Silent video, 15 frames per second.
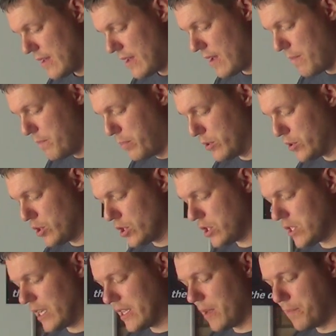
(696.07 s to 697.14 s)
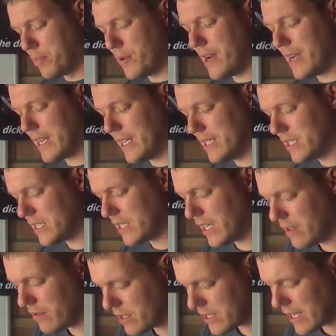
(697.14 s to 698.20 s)
Um, but just like the Breaking
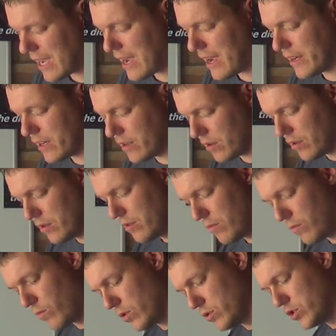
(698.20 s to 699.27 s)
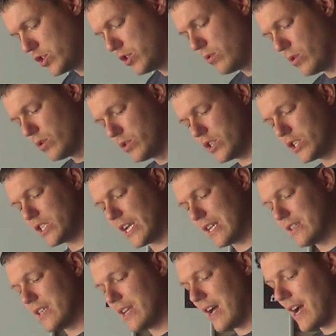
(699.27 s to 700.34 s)
Secrets article, once you
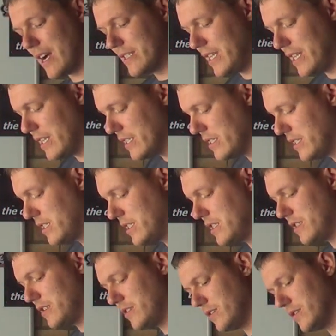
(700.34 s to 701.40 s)
understand the ideas,